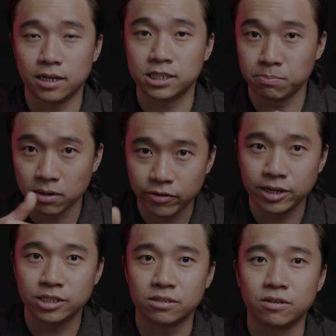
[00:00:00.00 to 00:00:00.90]

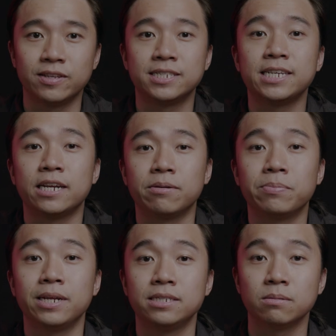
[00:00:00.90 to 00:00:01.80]
exploration of the setting,
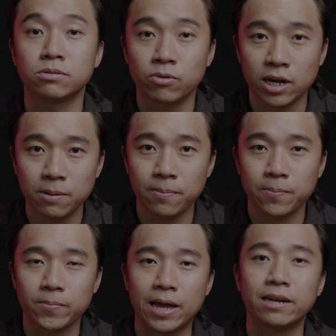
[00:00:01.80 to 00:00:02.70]
please subscribe
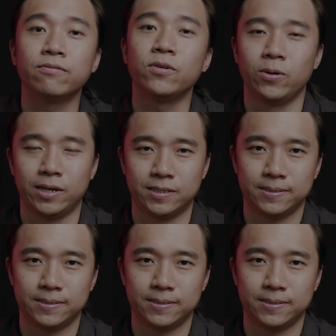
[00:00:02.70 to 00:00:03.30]
and follow us.